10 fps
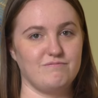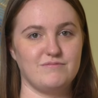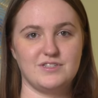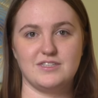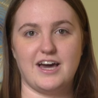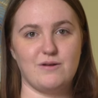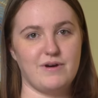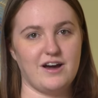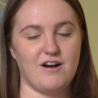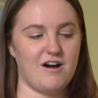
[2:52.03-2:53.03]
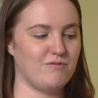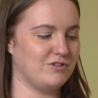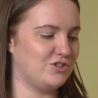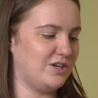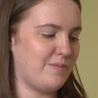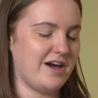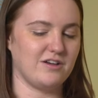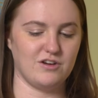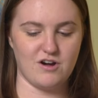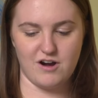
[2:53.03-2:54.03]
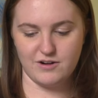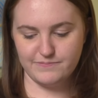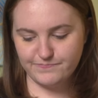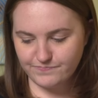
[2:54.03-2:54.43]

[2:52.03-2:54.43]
Slide them back off once you get back in the car.